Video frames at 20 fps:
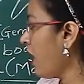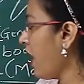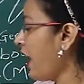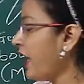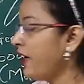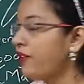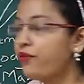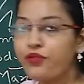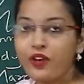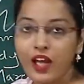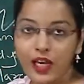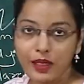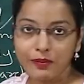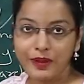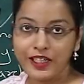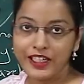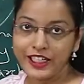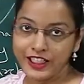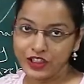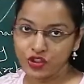and
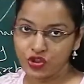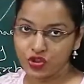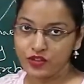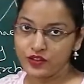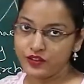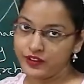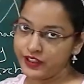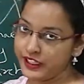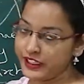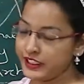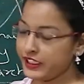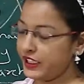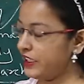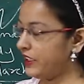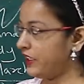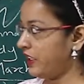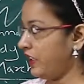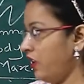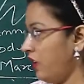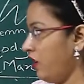fragmentation in
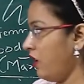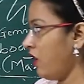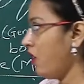detail.